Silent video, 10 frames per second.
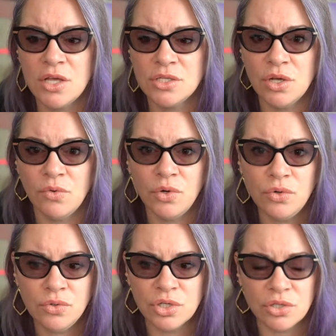So
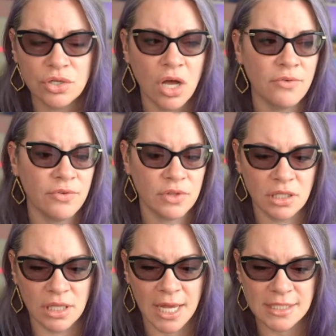who turned off
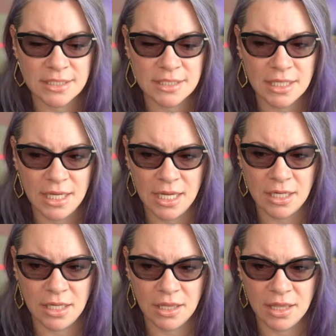the lights
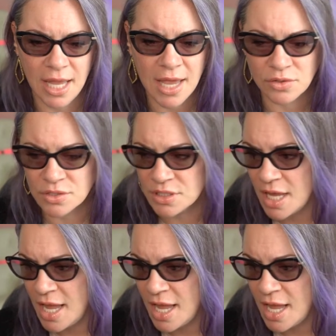in the kennels